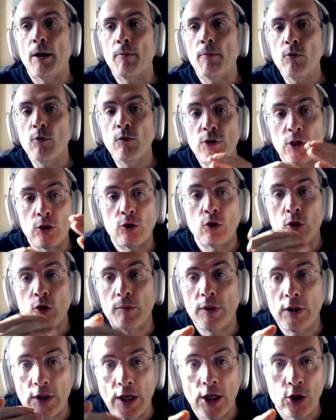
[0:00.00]
move the
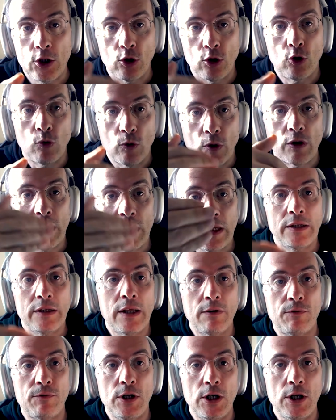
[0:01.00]
documentation to a real
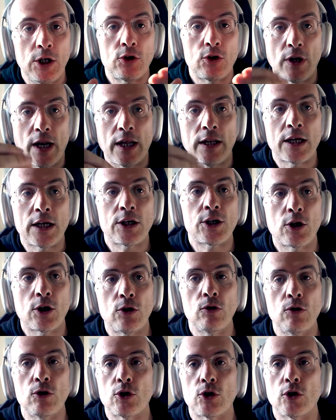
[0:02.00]
definition and
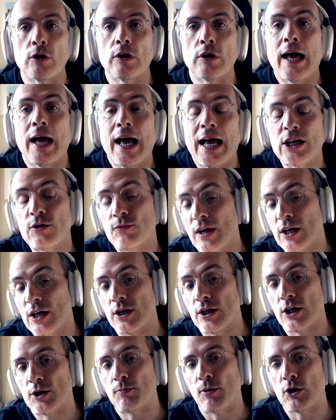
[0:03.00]
execution as
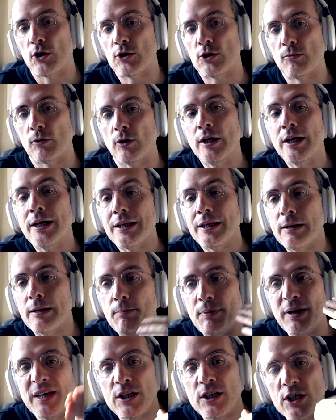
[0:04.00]
fast as possible. The
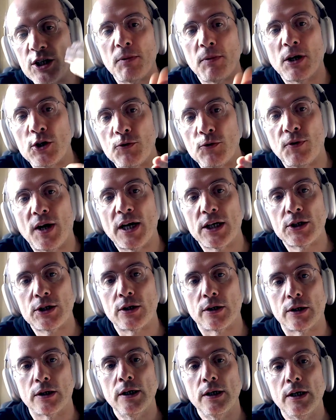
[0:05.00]
pace is much
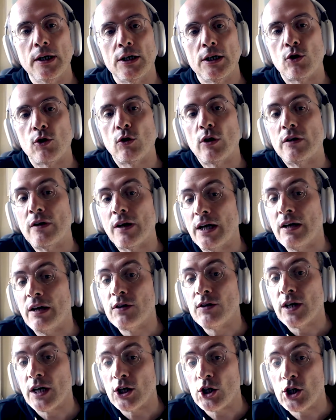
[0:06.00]
faster. So
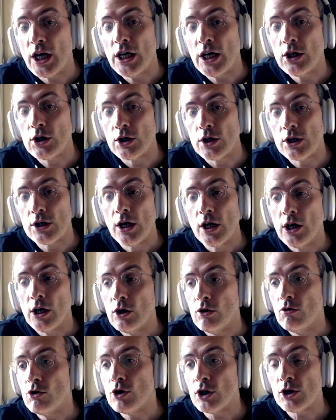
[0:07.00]
if there are changes,
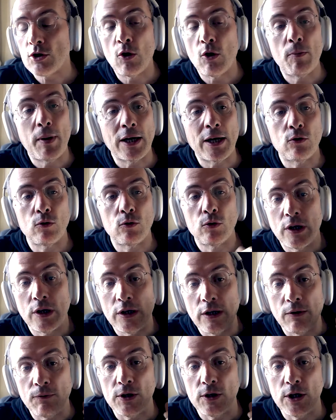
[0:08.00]
you just go back to
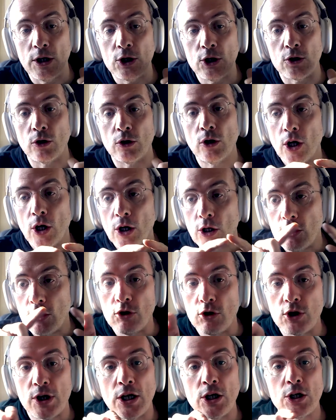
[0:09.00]
the definition,
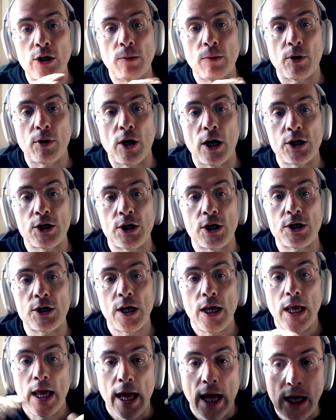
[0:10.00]
you change the
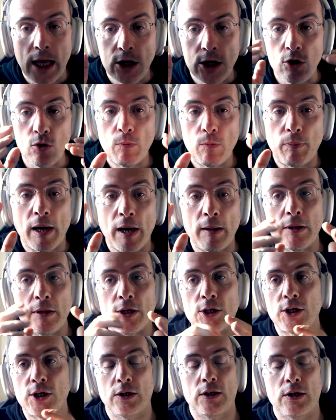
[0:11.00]
process, and you
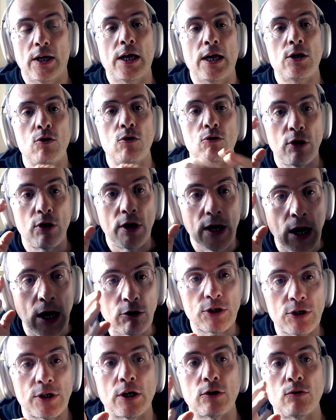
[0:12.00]
publish it, and you
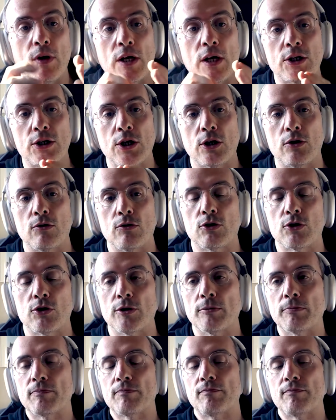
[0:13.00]
now start to execution.